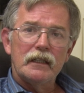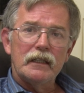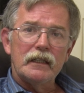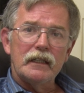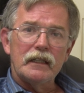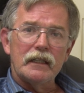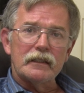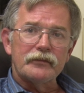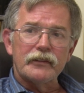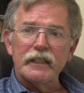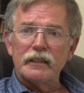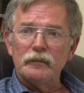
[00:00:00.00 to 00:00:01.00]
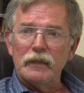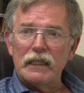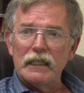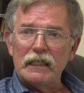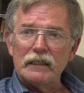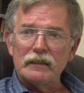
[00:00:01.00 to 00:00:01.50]
a friend of
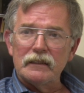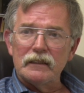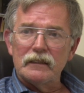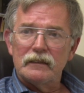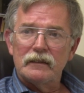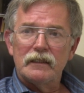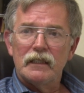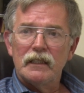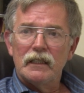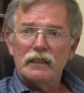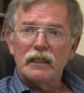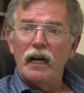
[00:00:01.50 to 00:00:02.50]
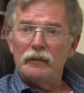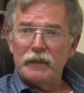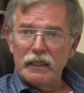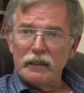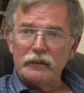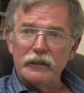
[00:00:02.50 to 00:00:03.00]
mine got
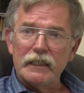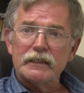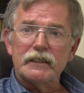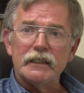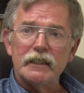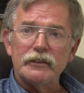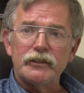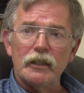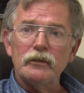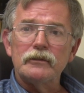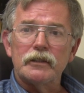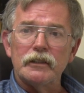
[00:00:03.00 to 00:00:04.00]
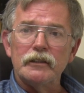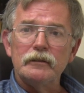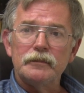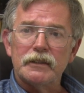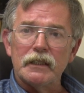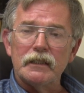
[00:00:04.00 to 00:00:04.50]
me interested in choke
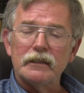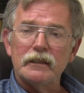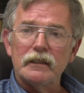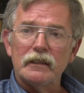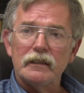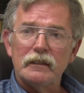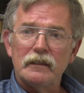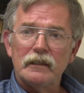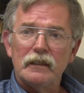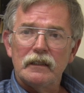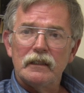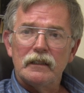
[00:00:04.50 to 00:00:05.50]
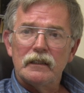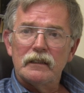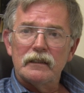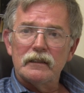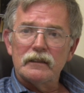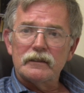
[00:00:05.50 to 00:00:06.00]
tubes, and
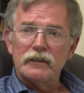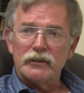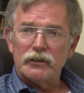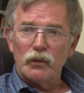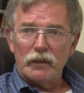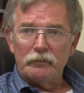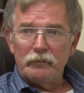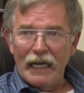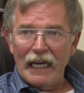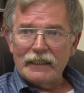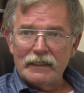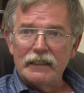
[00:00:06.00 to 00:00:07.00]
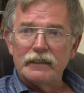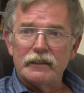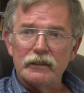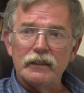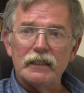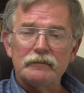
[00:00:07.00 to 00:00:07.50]
just sort of backed
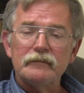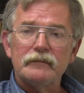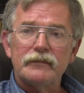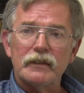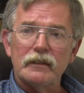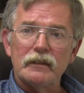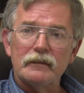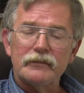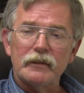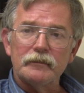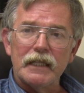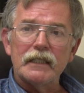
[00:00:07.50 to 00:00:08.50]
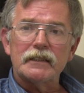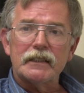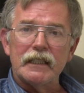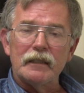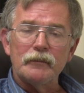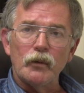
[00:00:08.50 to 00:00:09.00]
into it from that
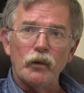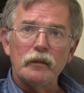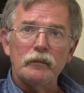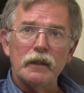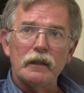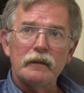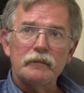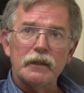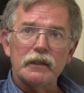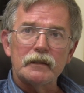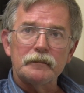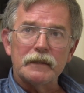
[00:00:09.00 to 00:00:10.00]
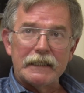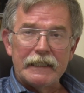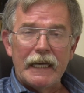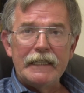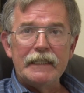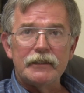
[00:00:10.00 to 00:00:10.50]
standpoint. But
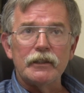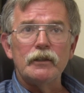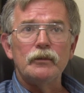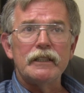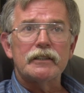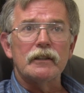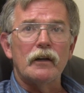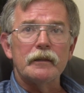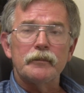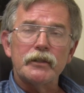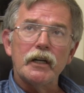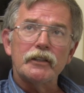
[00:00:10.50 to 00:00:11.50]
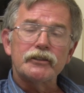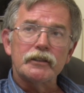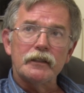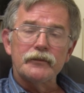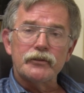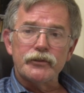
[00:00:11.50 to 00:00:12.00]
in '82 we started
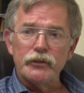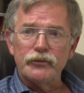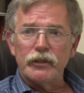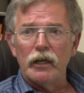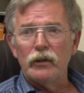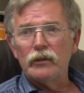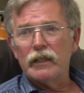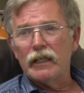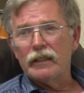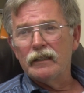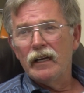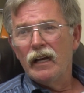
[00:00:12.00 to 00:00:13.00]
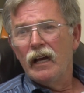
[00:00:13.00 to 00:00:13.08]
production of the Trulock Choke, and